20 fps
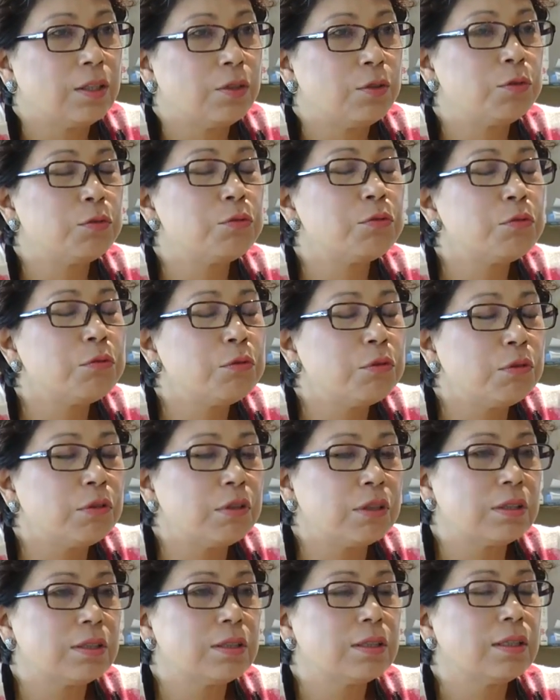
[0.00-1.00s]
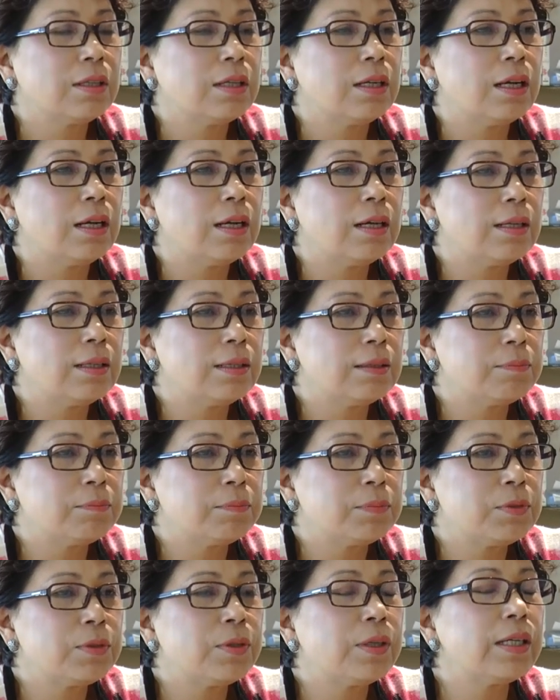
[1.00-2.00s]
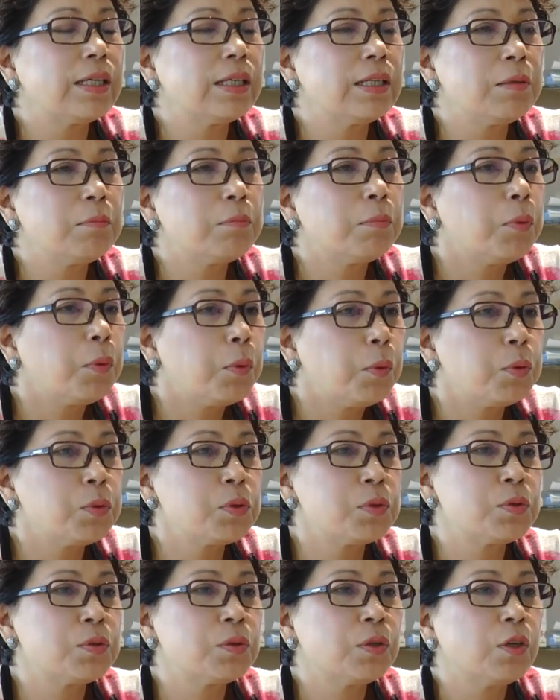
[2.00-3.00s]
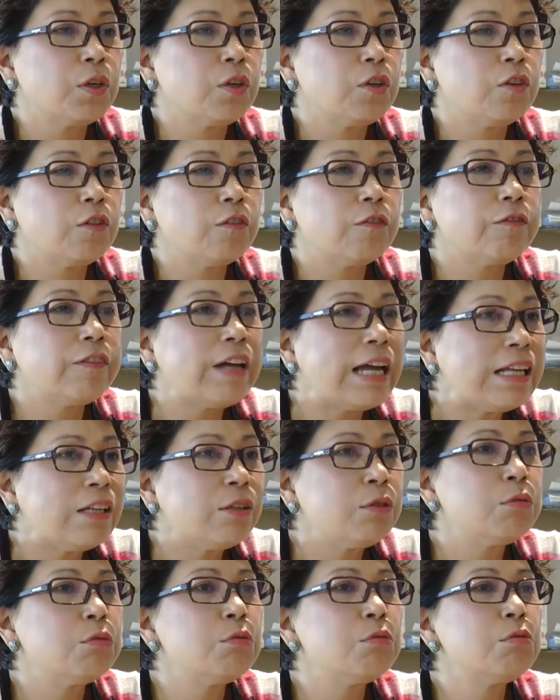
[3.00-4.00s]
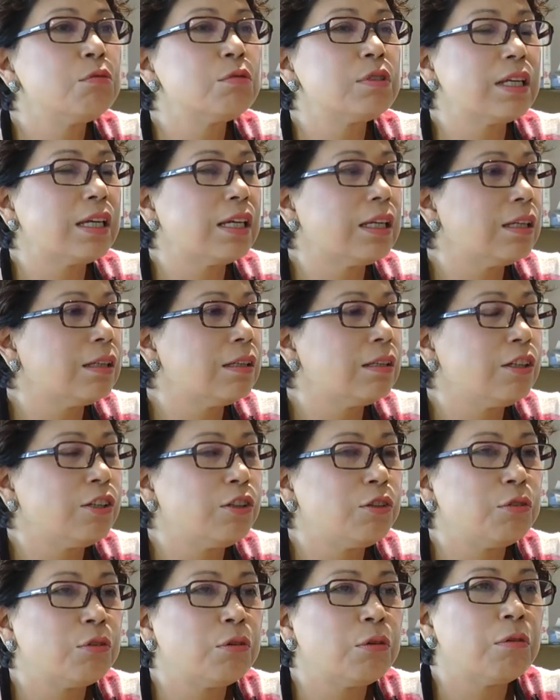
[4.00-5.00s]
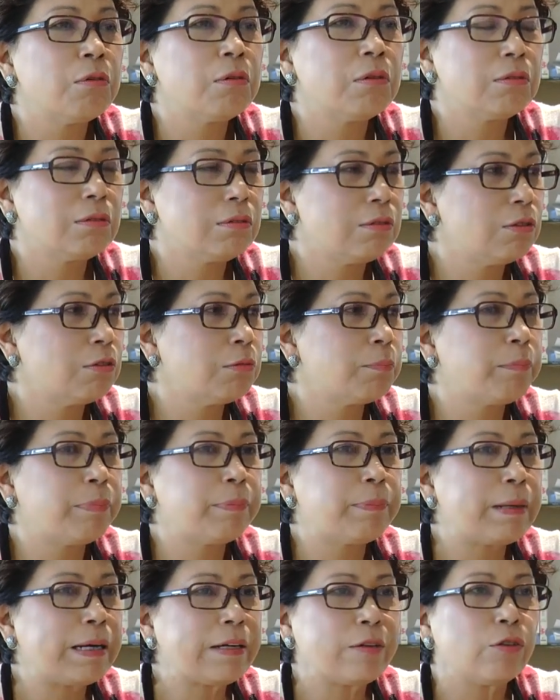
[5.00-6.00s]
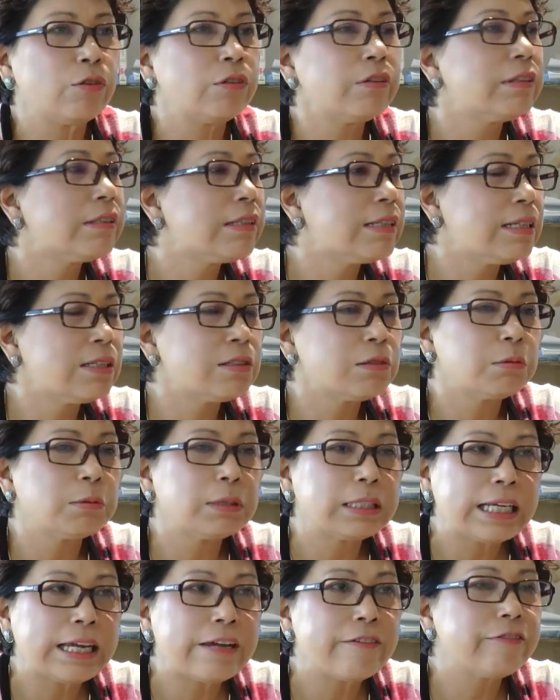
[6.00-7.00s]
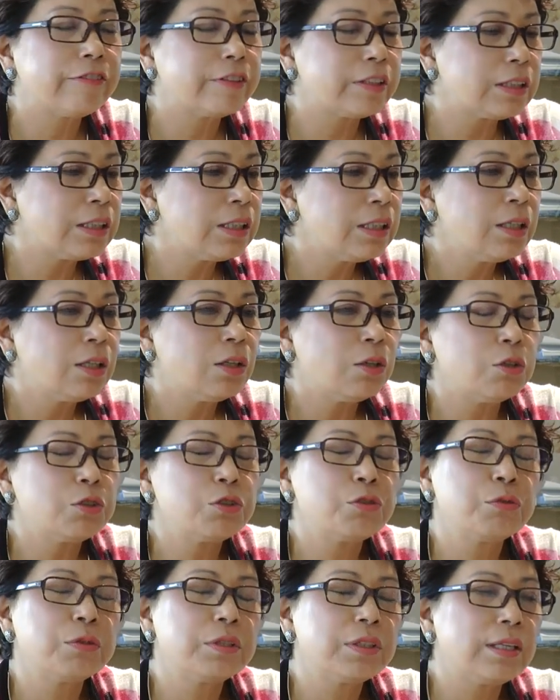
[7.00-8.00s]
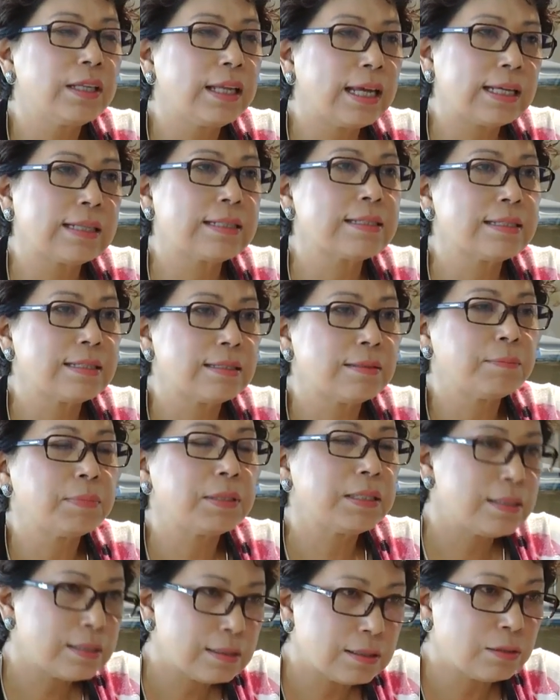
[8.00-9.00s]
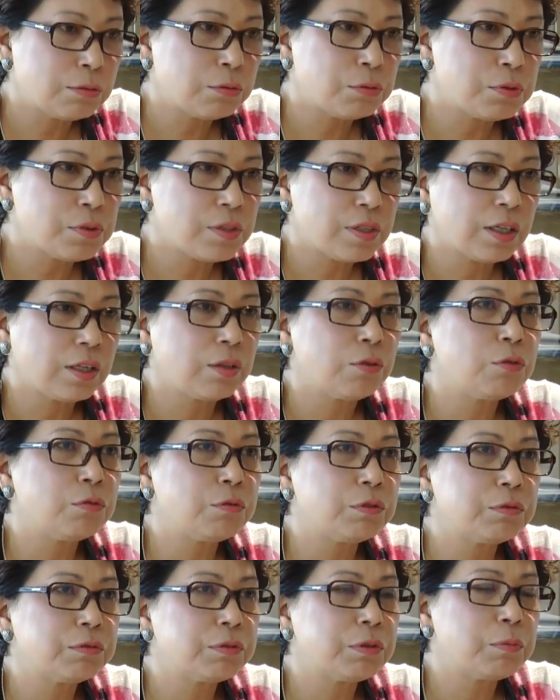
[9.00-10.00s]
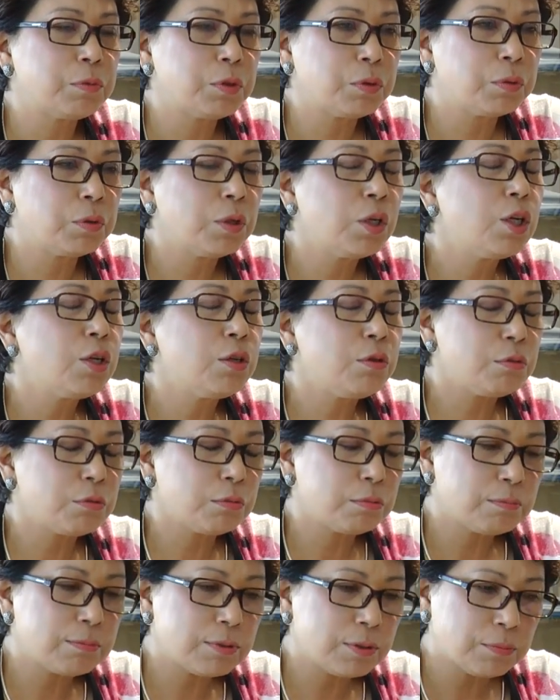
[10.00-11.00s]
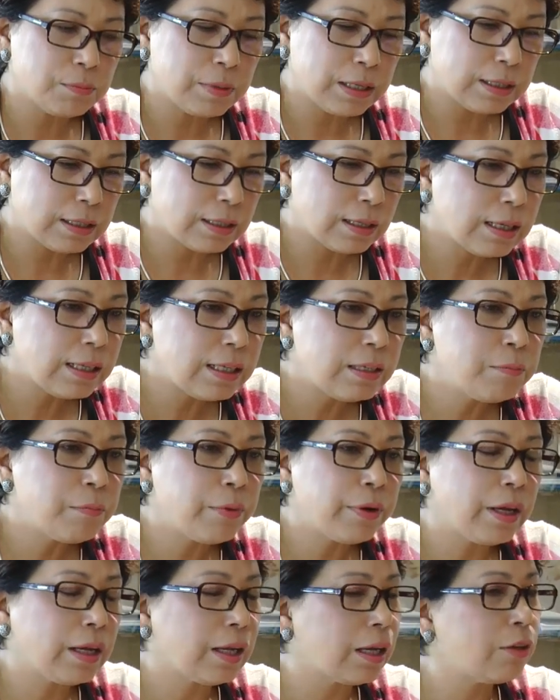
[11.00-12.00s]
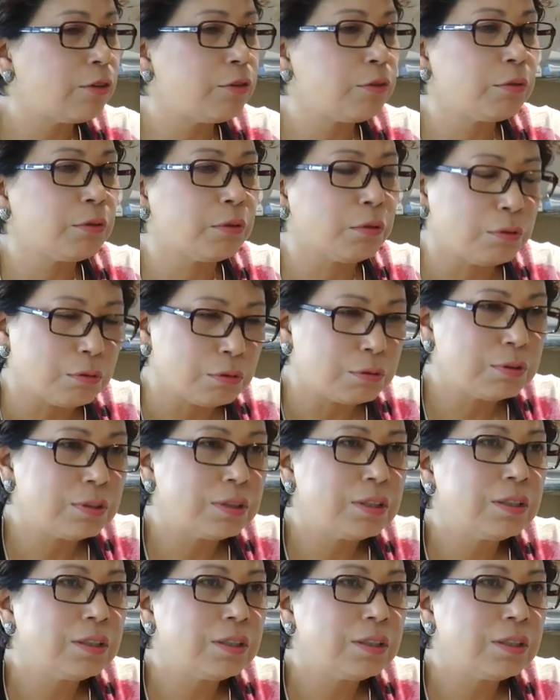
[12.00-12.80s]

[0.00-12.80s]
You do not uh, try and impose your values and your, your priorities or whatever onto the next person who's taken over from you. You, you make a clean break and you go.